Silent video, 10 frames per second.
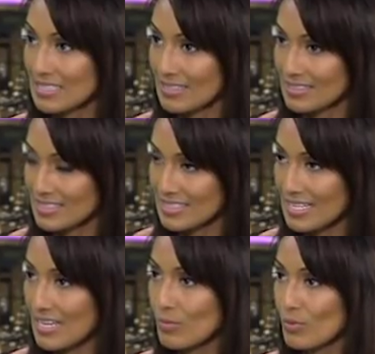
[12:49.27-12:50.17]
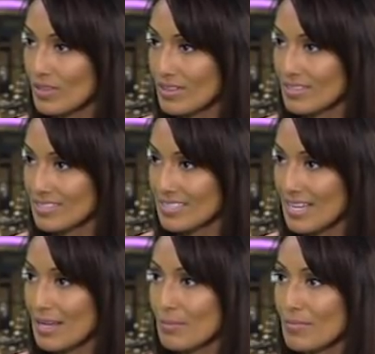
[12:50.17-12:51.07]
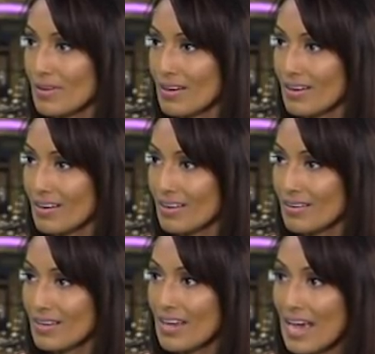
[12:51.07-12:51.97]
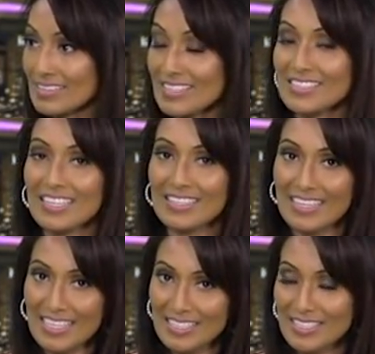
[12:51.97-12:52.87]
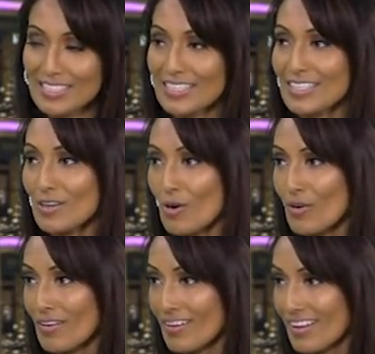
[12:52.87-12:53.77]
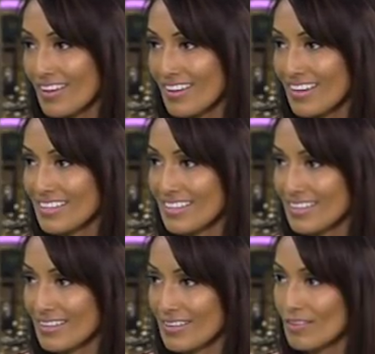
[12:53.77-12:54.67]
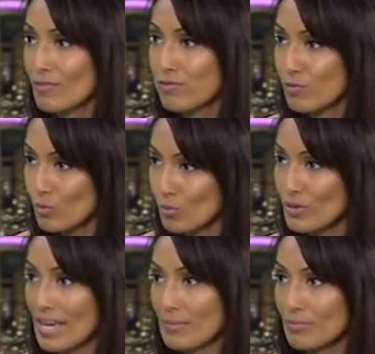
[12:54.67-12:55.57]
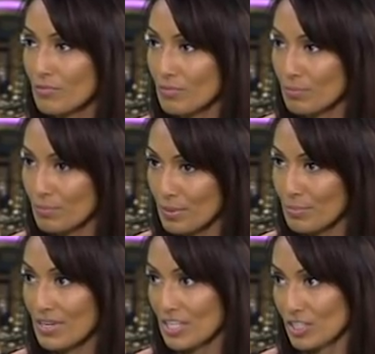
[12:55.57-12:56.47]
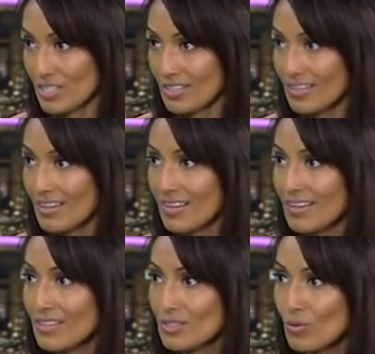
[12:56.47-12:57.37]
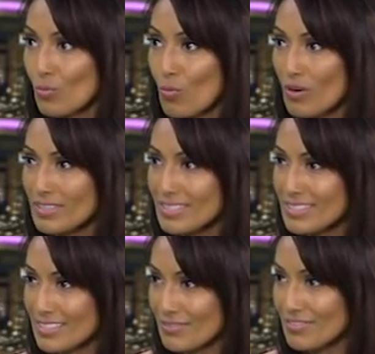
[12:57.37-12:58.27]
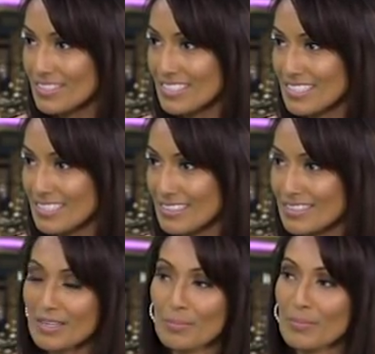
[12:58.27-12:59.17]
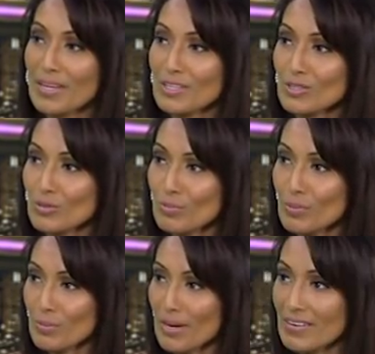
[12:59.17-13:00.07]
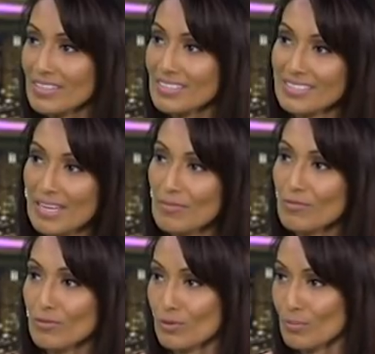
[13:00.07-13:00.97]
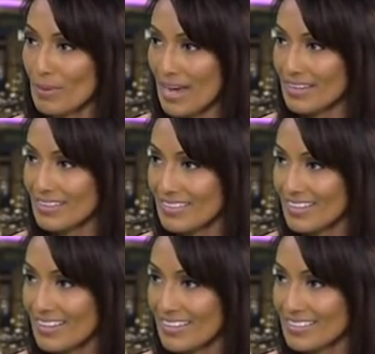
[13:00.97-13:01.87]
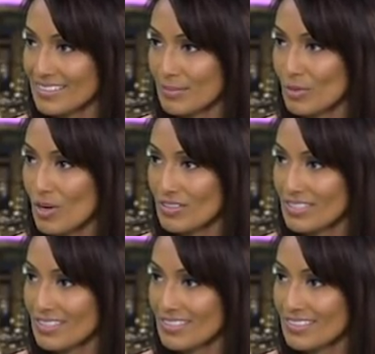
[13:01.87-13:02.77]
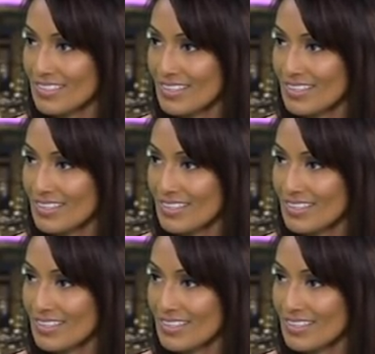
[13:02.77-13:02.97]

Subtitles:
stay with the same, as they say, desi or Indian food and preparation. So what is different here compared to preparing the same food back in the Indian subcontinent?